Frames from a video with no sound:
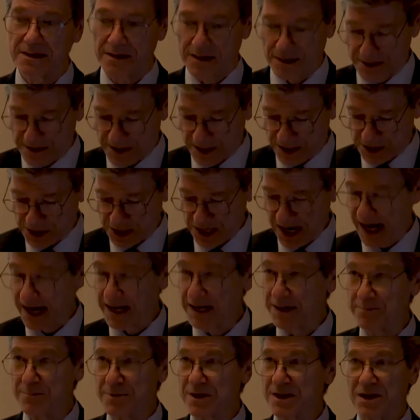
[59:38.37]
that
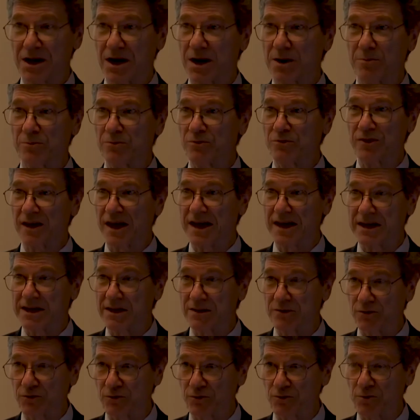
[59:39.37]
China becomes a
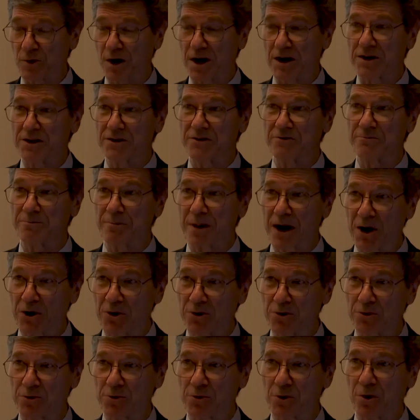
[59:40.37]
constructive
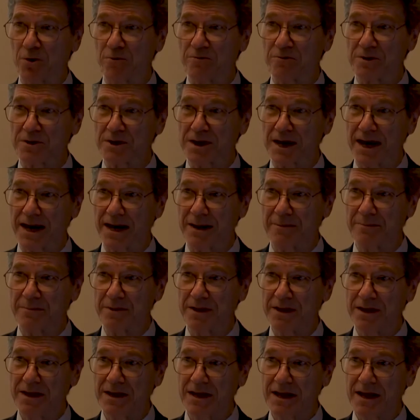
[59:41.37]
partner over time
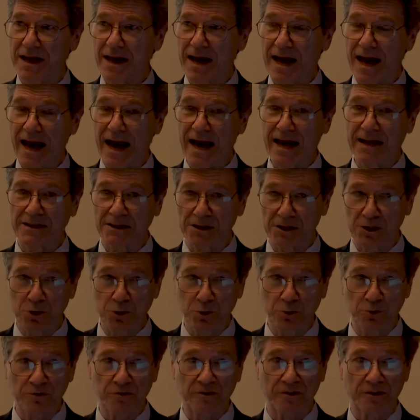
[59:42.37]
and
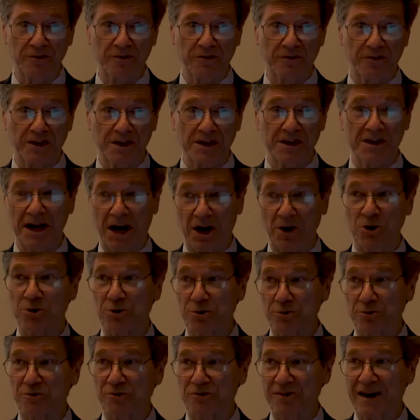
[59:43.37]
loses the
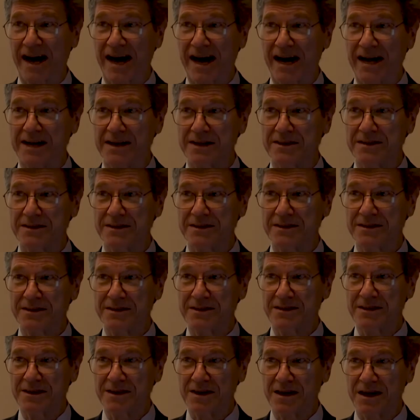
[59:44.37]
darker side
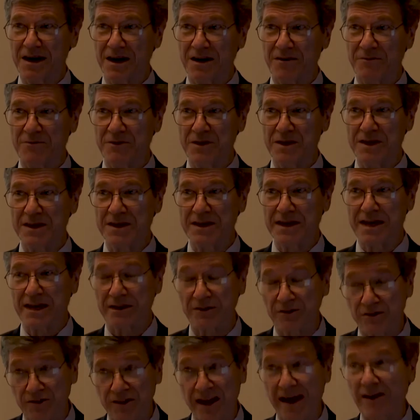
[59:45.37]
of the
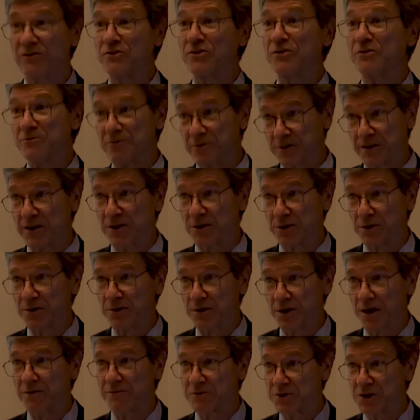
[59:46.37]
excessive fear
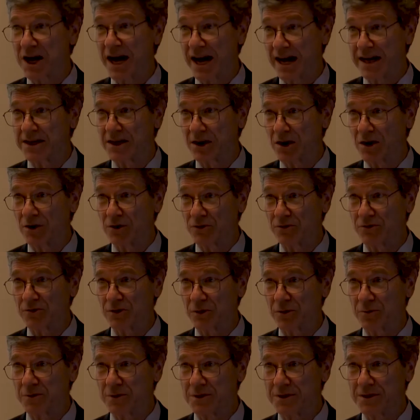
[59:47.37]
of China also.